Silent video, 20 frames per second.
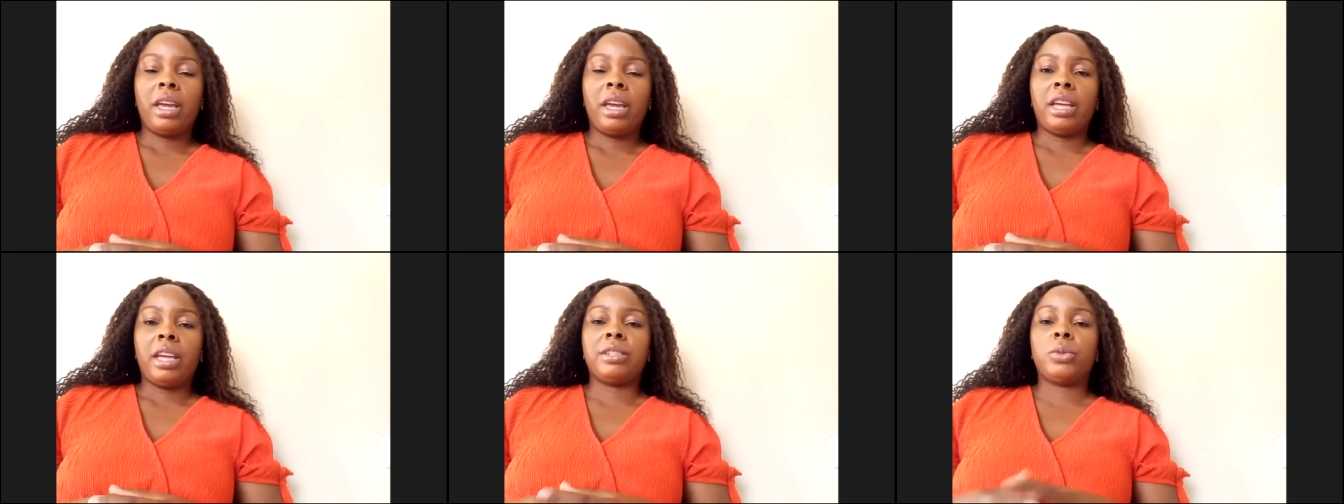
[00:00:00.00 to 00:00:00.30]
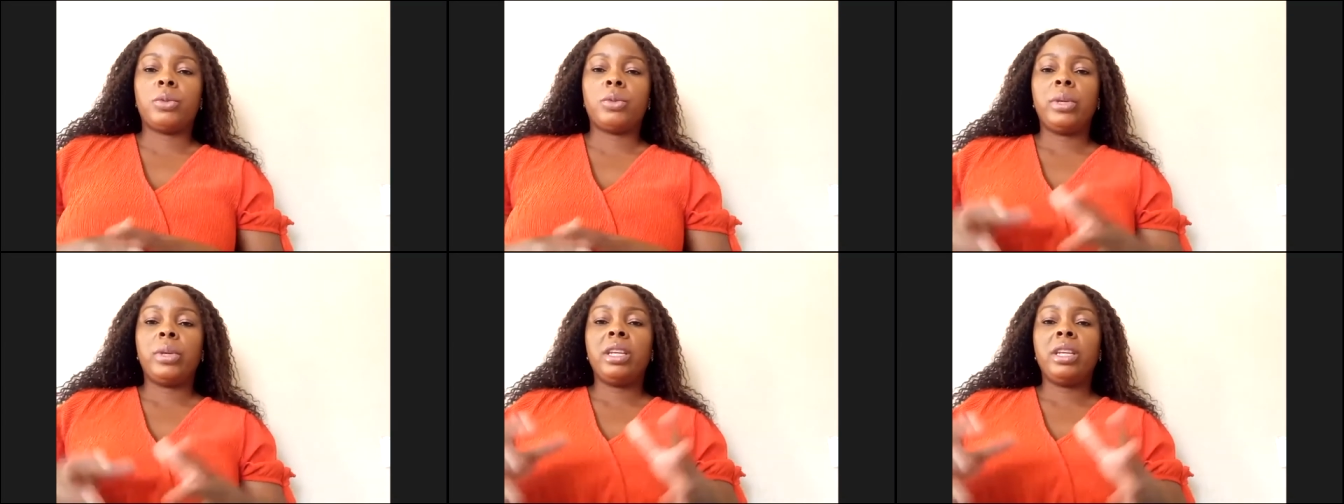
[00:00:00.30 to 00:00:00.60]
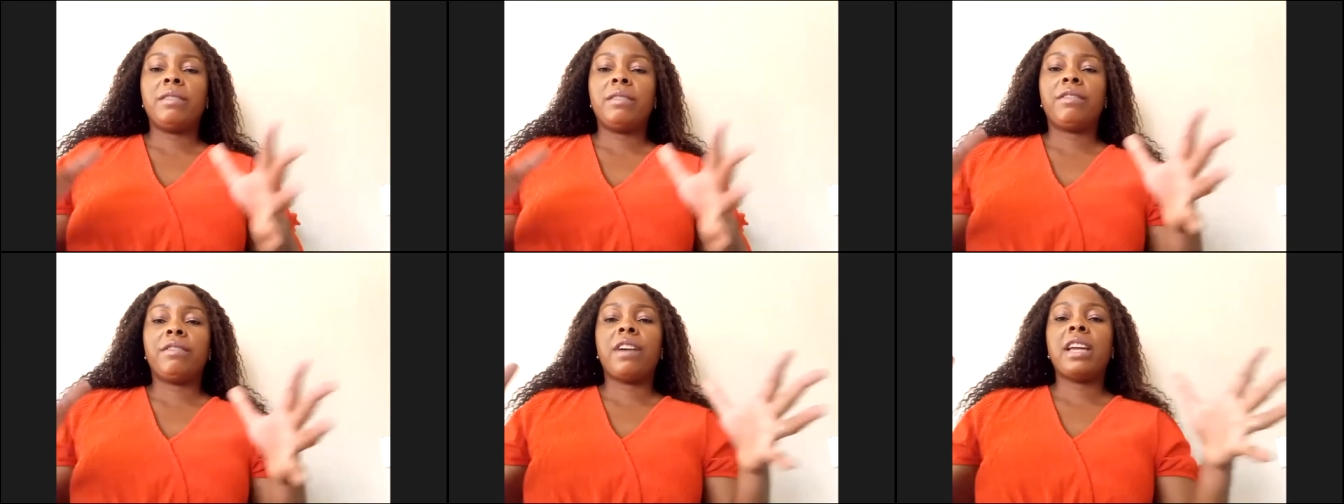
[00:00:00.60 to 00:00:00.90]
as we
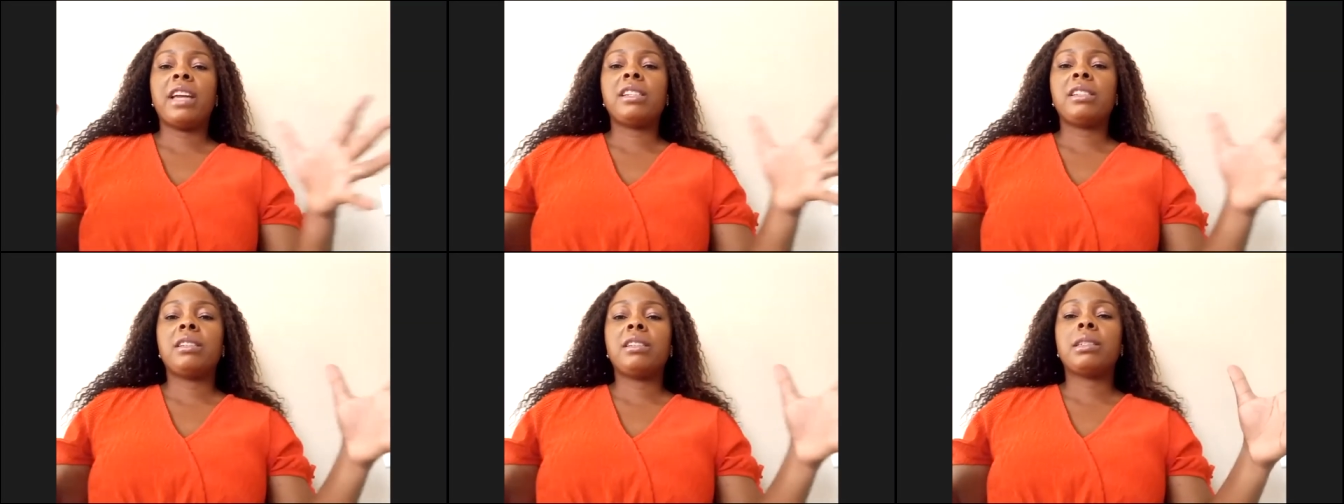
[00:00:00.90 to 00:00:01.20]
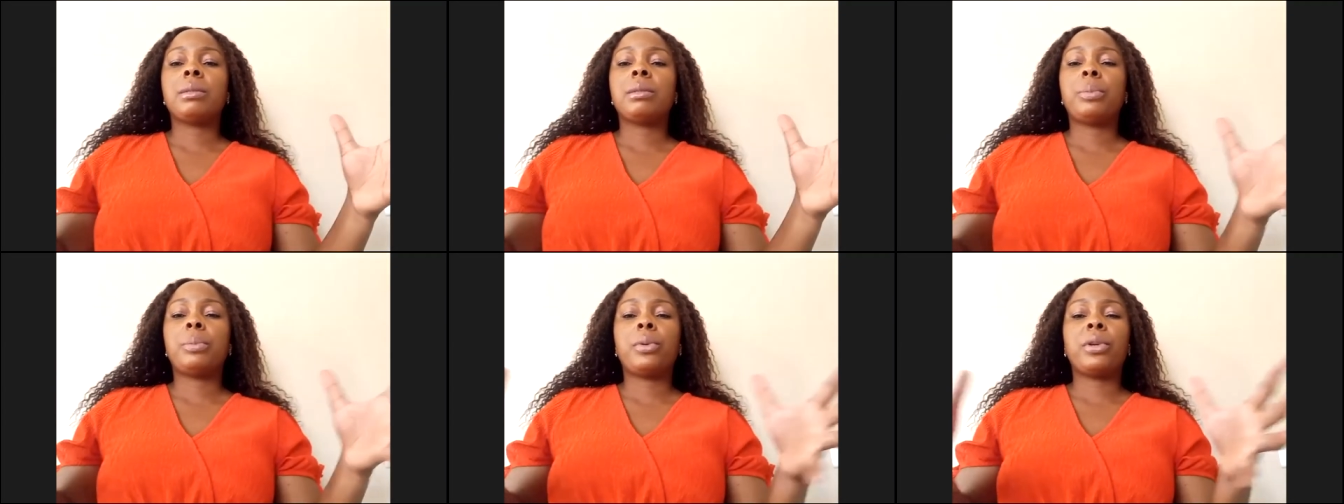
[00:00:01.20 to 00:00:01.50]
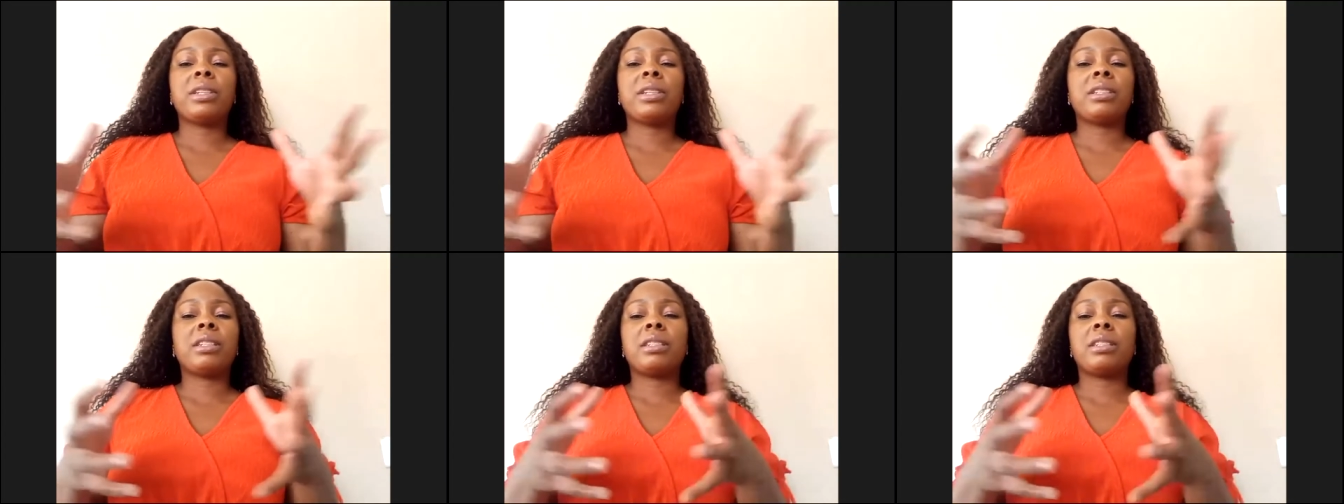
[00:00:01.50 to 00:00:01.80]
invite his
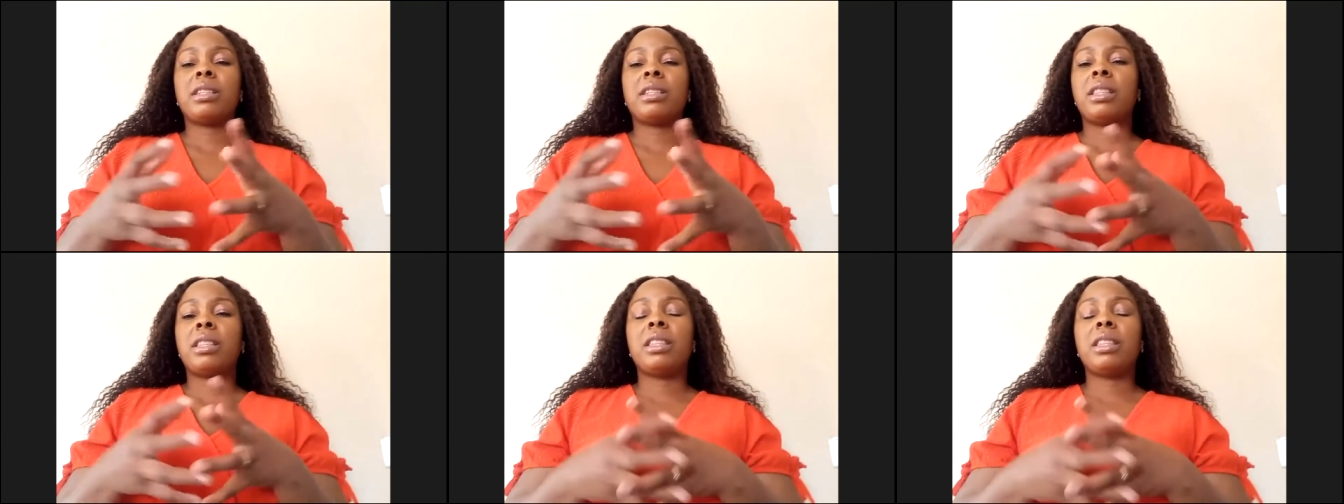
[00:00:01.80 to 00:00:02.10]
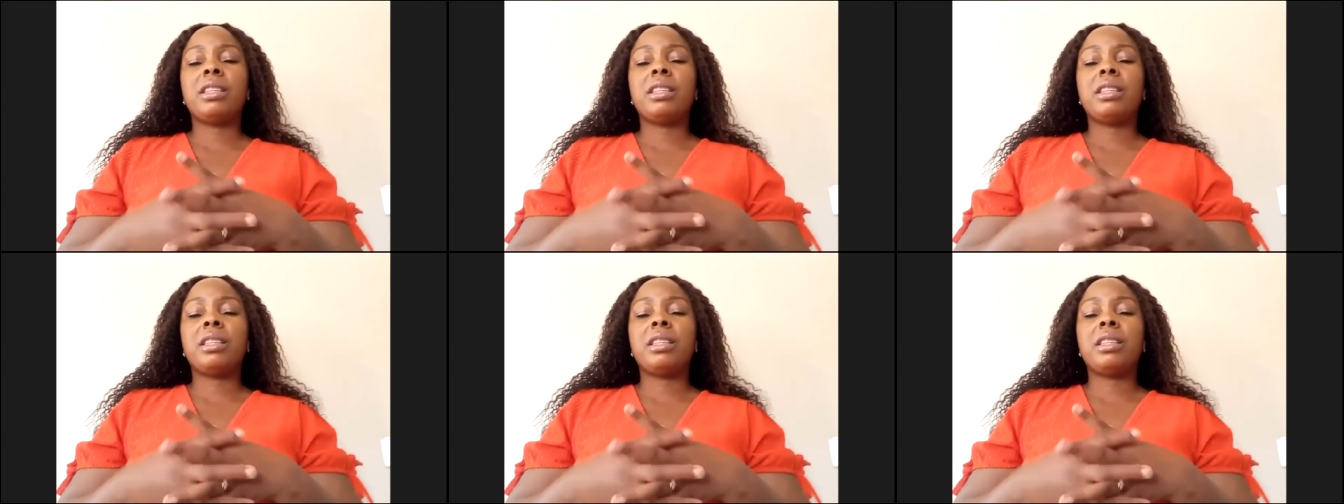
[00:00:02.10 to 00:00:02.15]
presence in